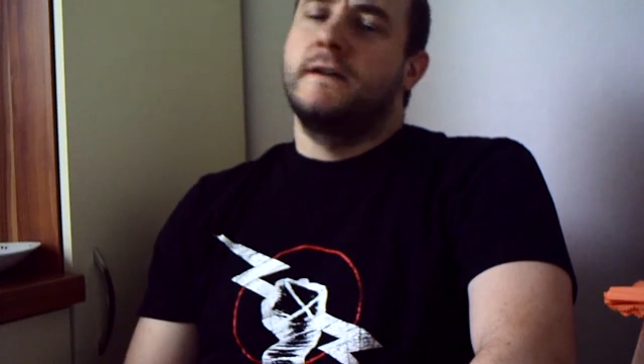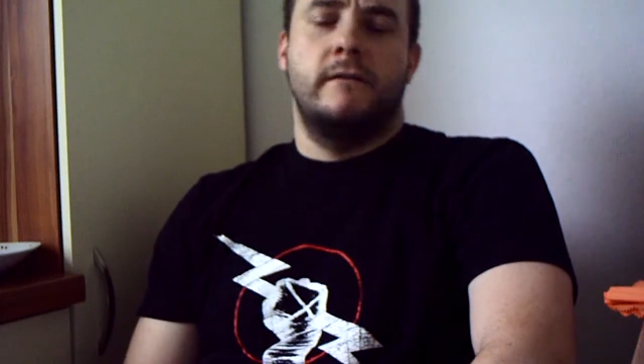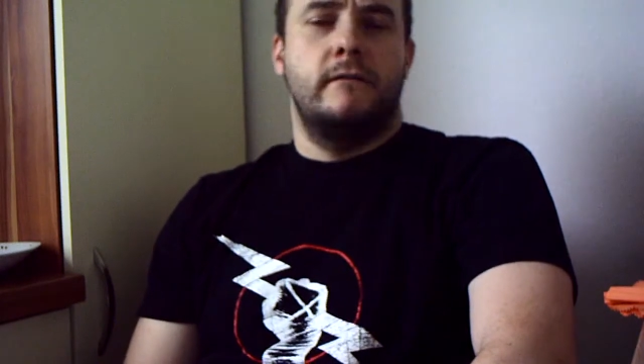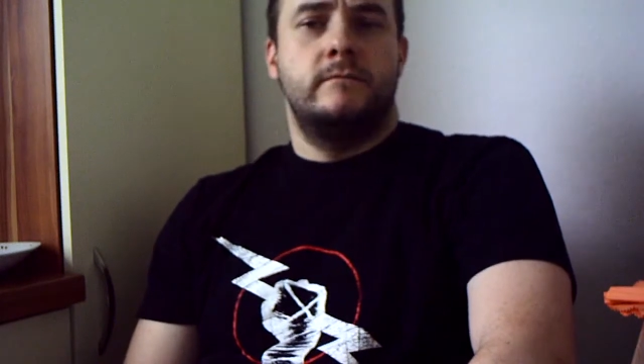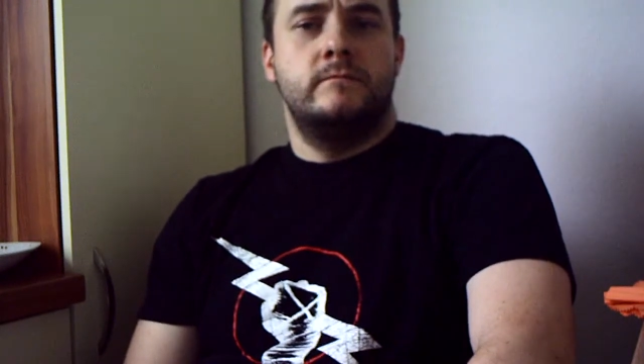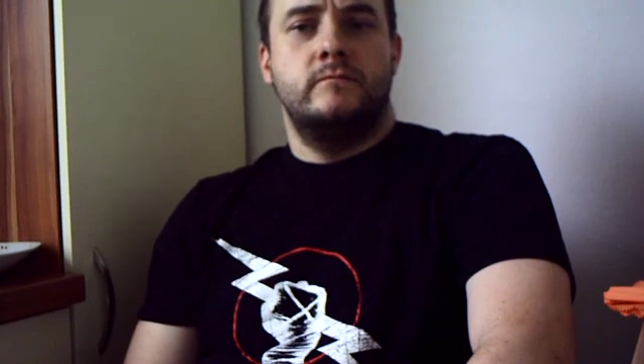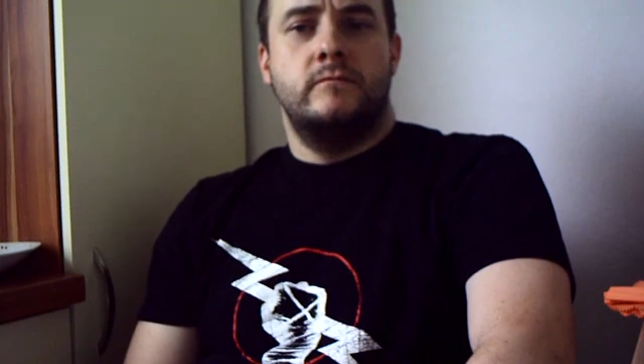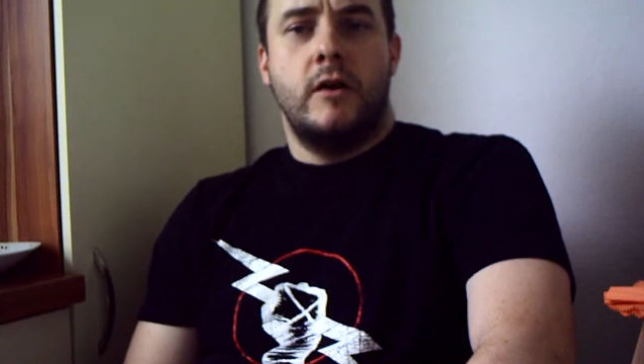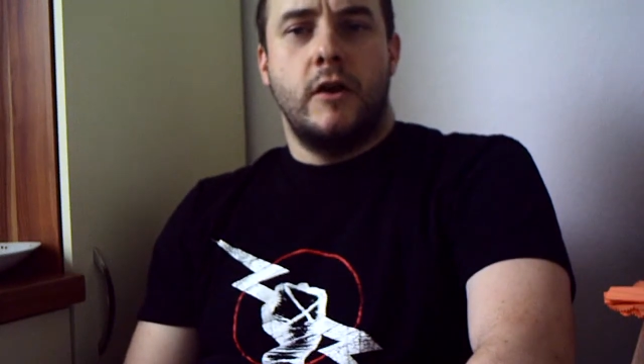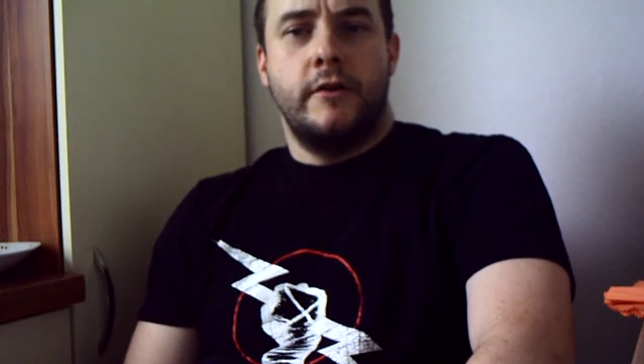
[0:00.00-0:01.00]
There are
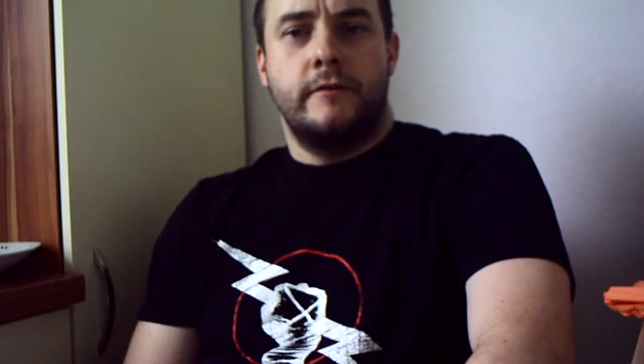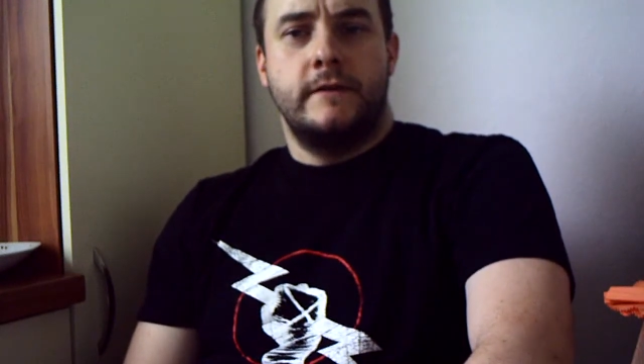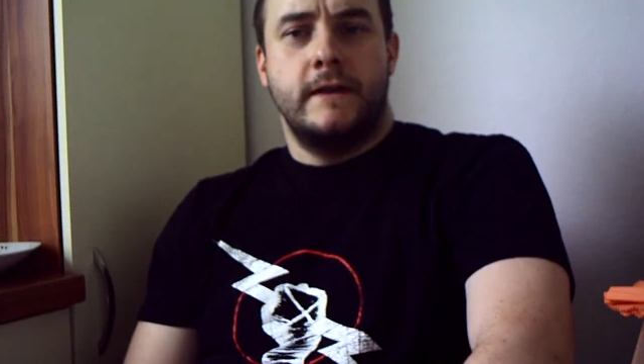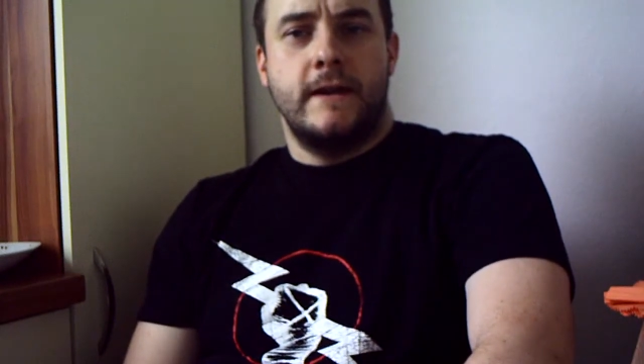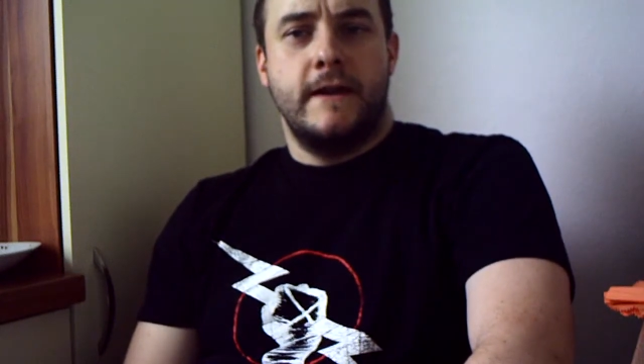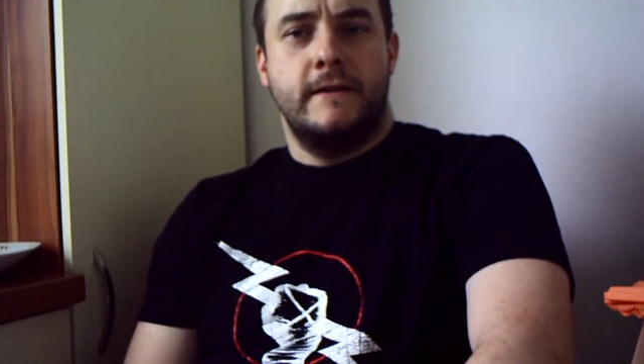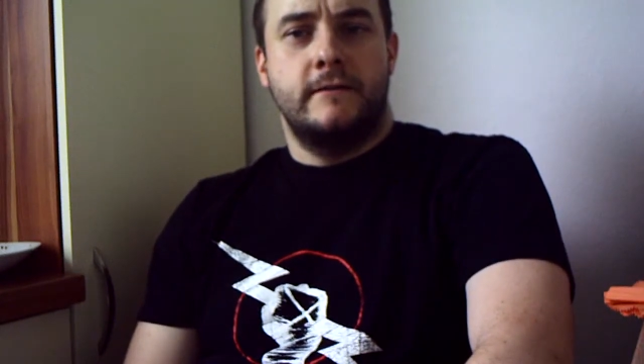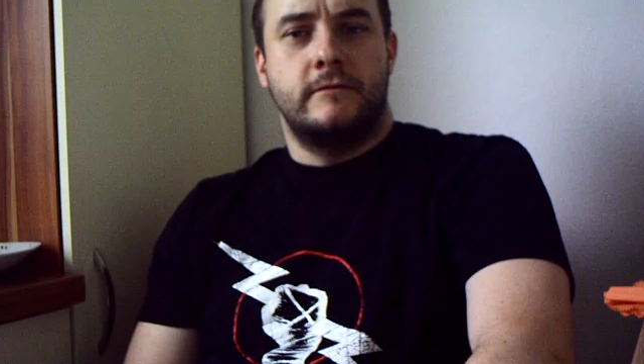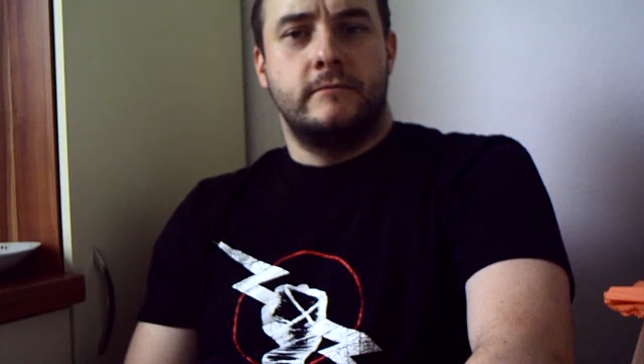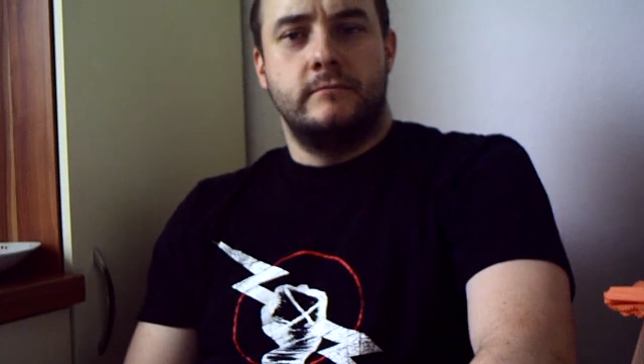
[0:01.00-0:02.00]
a lot of that I like,